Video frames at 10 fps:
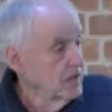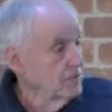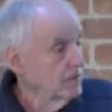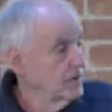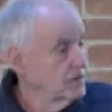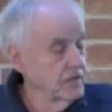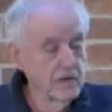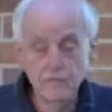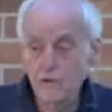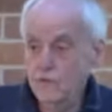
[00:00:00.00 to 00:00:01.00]
But instead
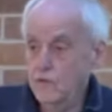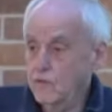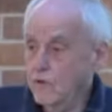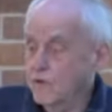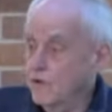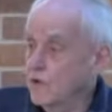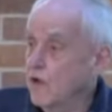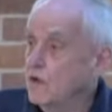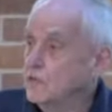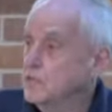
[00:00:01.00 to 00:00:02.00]
of no, no, no, no,
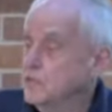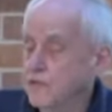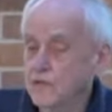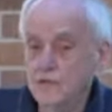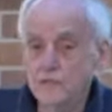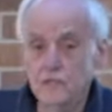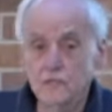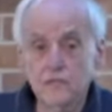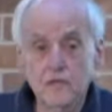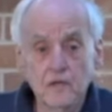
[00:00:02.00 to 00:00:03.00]
yes, he
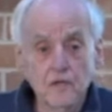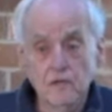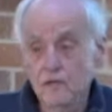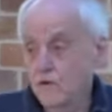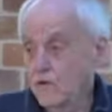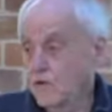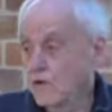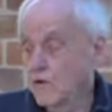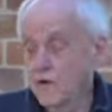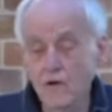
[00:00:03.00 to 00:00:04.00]
says, no, no,
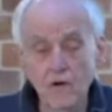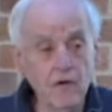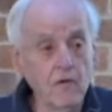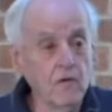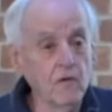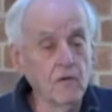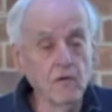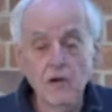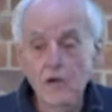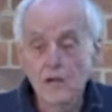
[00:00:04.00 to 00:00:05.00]
no,
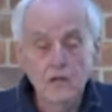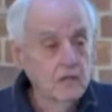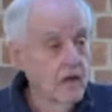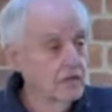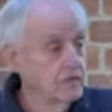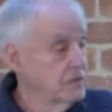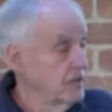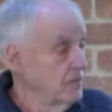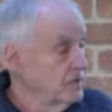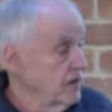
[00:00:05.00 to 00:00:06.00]
no. Can't you
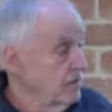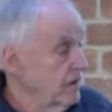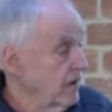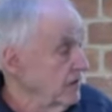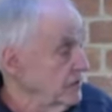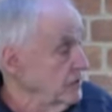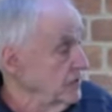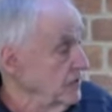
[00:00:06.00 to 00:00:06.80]
send me somewhere else?